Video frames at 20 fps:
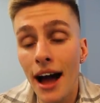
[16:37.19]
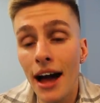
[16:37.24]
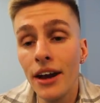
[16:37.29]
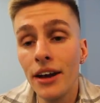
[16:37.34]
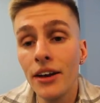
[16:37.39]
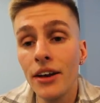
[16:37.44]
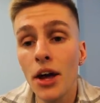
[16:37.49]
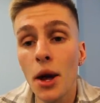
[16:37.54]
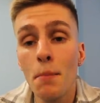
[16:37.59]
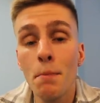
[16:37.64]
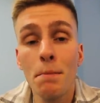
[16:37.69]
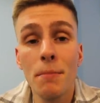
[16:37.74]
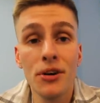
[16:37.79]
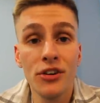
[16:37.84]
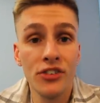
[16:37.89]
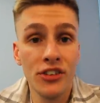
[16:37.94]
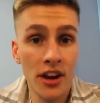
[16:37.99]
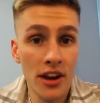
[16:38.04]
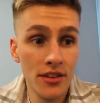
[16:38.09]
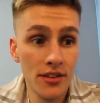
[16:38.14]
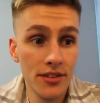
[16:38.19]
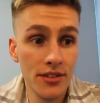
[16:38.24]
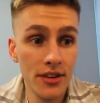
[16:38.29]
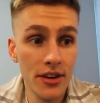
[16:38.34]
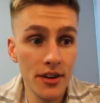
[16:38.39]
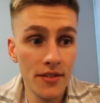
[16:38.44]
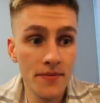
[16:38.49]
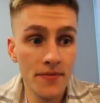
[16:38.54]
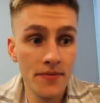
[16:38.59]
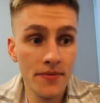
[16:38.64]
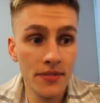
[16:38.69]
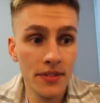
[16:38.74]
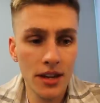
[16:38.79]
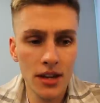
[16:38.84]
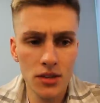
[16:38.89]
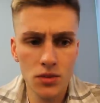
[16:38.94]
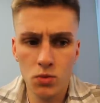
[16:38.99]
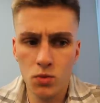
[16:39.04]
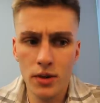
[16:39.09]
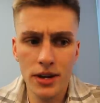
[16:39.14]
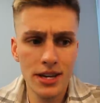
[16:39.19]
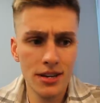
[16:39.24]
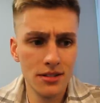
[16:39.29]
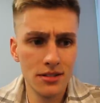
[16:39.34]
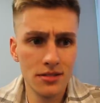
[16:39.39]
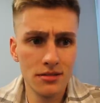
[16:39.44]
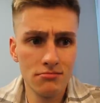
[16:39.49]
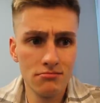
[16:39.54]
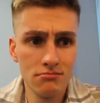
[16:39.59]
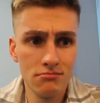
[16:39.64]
and a presenter. It's weird.